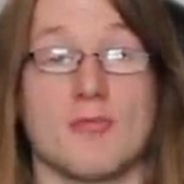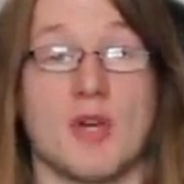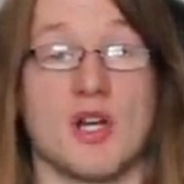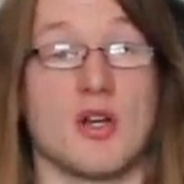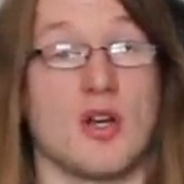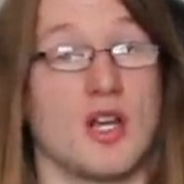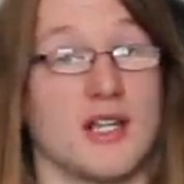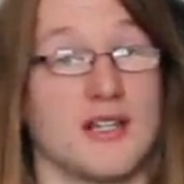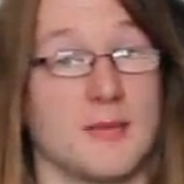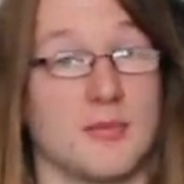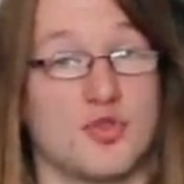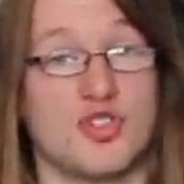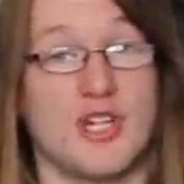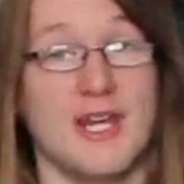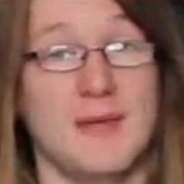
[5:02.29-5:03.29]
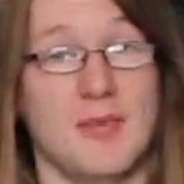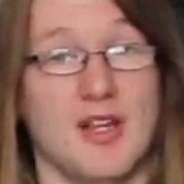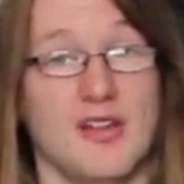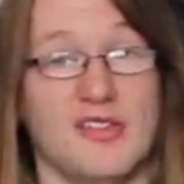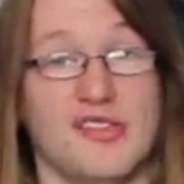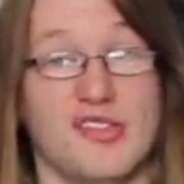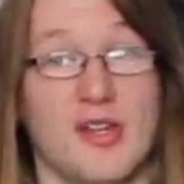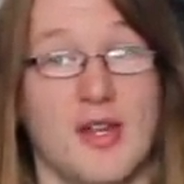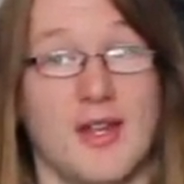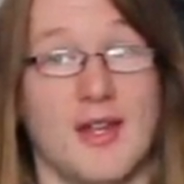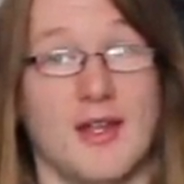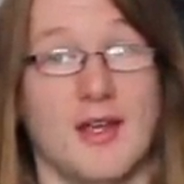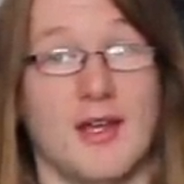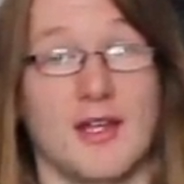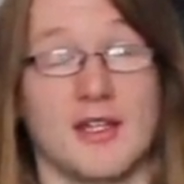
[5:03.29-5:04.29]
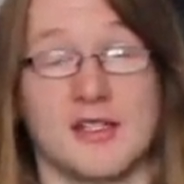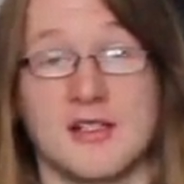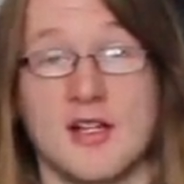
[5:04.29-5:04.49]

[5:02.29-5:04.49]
by calling them shameless and